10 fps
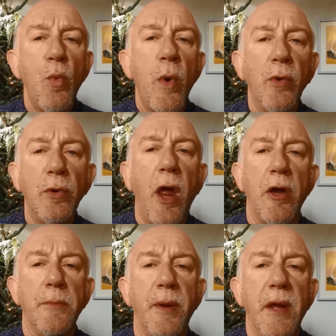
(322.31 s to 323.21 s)
We all
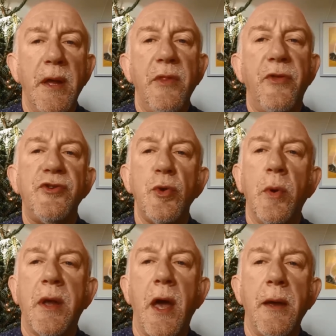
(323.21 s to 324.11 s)
hope that you
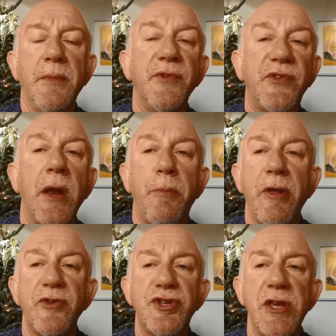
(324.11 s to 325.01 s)
will come and
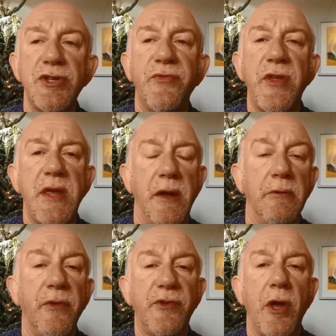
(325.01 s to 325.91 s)
celebrate the change of the
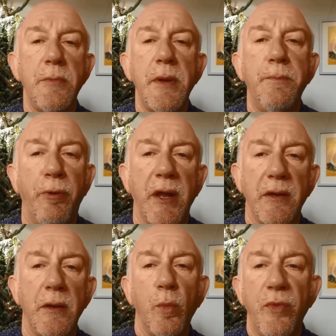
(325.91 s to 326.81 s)
year at the Dome in Brighton